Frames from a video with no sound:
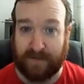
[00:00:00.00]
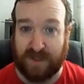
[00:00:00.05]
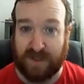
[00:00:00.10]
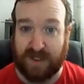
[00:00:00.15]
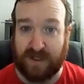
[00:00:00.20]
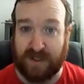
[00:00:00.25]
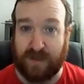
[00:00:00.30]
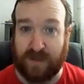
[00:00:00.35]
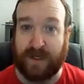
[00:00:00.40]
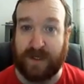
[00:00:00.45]

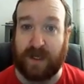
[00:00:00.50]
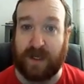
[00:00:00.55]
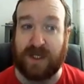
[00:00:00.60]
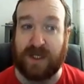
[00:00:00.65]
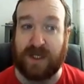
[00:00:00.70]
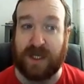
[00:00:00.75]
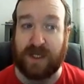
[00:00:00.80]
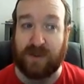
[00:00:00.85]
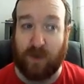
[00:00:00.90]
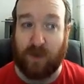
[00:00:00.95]
Some
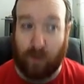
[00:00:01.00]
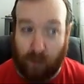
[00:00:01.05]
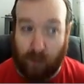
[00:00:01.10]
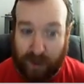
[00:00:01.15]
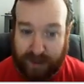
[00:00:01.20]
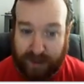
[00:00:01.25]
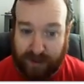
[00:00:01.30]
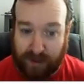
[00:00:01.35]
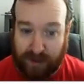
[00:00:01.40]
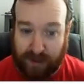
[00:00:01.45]
energy is
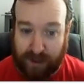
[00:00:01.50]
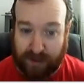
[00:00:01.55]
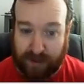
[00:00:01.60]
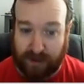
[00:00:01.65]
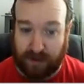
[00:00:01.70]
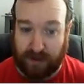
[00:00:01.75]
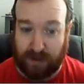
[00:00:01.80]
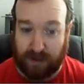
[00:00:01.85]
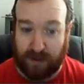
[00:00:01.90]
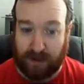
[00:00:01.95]
wasted.
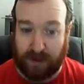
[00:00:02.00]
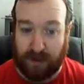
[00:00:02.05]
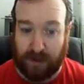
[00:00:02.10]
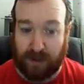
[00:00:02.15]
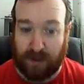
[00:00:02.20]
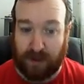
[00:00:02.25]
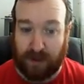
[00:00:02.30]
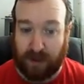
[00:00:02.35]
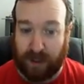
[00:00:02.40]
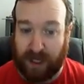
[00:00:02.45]

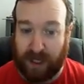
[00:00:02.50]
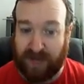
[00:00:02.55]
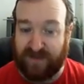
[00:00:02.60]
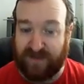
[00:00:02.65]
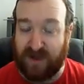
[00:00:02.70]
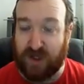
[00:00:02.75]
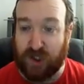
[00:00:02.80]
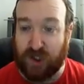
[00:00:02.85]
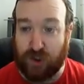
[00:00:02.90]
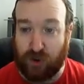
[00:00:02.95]
If
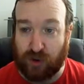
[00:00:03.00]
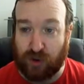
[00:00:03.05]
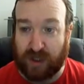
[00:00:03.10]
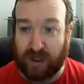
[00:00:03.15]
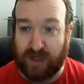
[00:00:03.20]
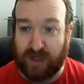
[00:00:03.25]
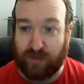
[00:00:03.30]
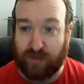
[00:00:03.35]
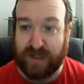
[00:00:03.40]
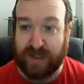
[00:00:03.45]
you use short
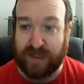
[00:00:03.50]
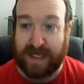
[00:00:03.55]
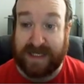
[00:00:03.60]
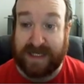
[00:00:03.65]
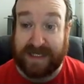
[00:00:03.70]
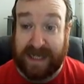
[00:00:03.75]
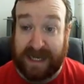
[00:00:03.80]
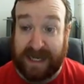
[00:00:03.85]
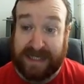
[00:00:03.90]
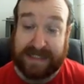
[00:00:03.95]
cables,
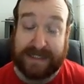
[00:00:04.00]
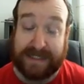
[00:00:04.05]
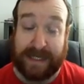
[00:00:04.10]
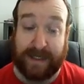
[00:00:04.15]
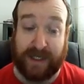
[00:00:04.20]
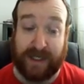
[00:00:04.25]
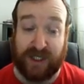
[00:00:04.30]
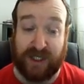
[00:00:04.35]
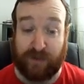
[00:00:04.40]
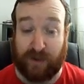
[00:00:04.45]
less
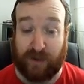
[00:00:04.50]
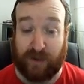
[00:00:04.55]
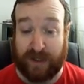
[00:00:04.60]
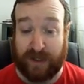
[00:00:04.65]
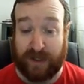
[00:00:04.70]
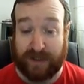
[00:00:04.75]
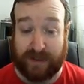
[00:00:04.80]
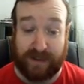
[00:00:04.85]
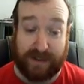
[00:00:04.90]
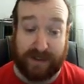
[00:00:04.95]
energy will be
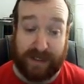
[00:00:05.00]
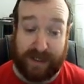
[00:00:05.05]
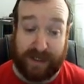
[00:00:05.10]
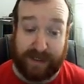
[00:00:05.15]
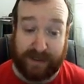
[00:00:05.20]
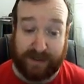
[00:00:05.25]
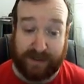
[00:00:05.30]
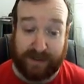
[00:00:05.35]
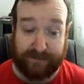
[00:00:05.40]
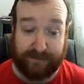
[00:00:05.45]
wasted as
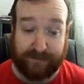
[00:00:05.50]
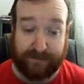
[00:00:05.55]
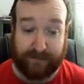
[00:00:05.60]
heat.